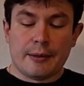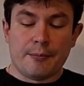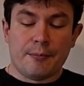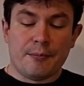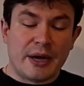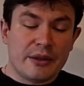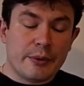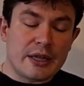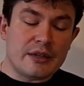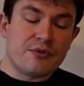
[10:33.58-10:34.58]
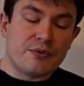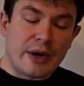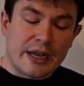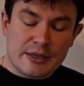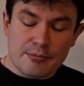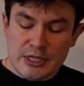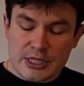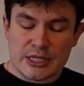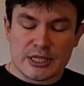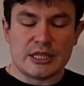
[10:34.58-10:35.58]
By the way, if white
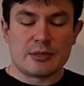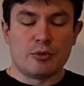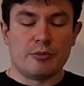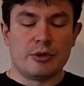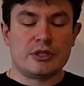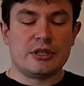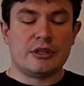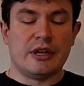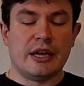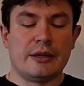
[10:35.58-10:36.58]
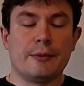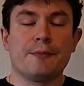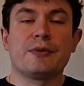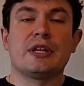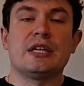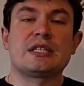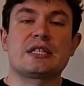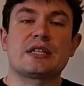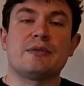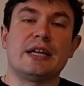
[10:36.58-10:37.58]
misses this moment, then it's
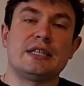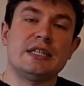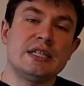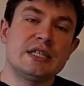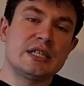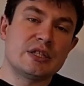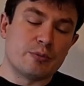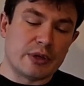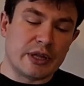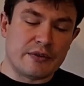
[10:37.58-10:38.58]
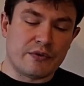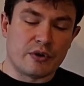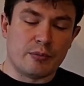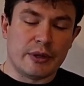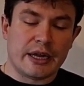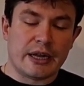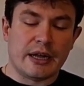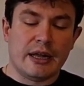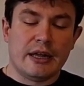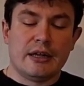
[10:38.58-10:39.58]
quite easy to play for black
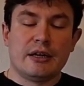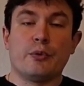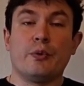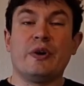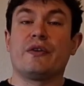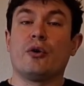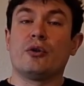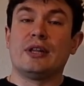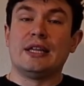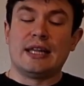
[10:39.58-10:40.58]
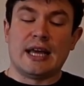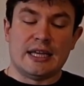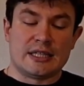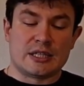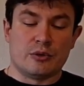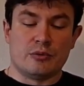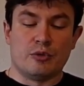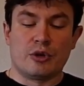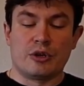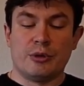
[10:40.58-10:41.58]
with only knights on
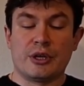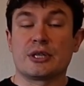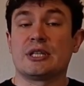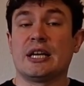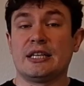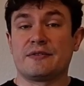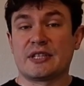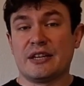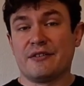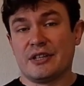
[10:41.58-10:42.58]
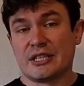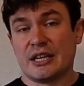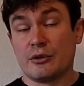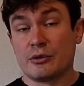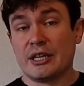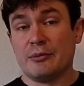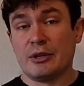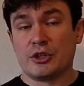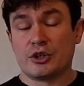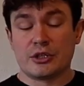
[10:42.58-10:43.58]
board, because knight f7, as I already
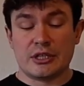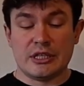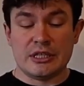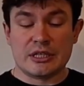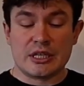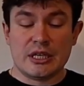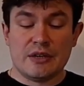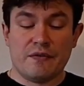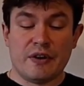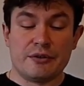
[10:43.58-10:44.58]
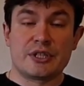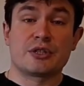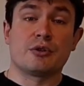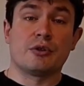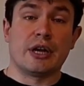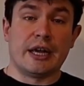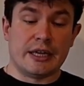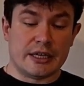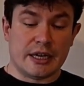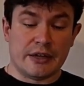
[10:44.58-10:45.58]
mentioned, is very strong,
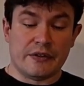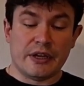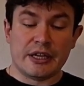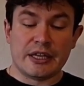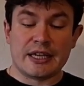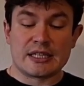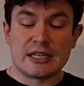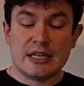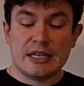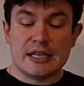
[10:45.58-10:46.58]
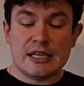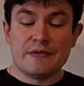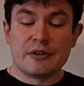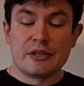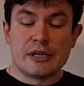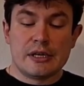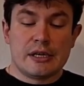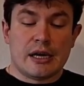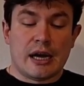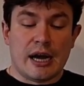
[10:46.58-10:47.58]
and I think it has even
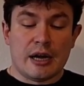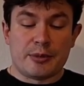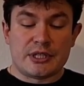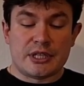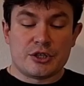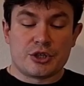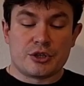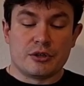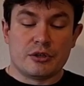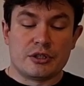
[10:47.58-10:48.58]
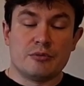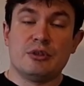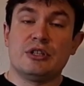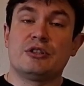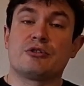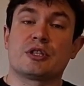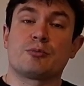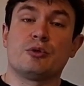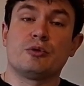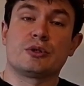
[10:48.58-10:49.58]
higher potential to be
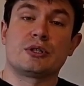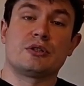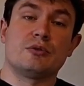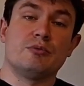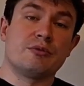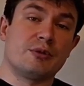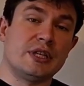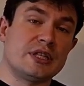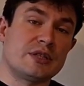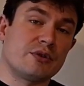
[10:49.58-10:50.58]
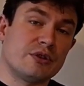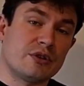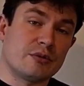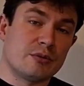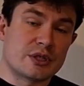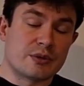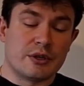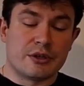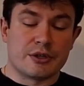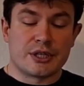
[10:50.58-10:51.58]
transposed, to be replaced for normal
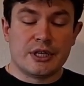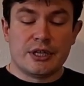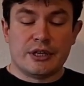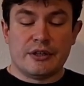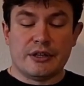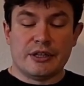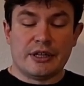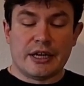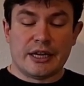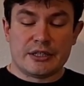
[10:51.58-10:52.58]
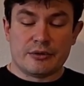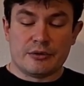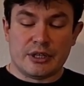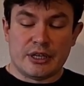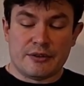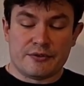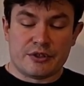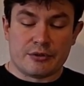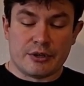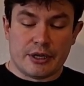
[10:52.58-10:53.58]
squares than the knight on
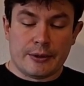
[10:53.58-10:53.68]
f3.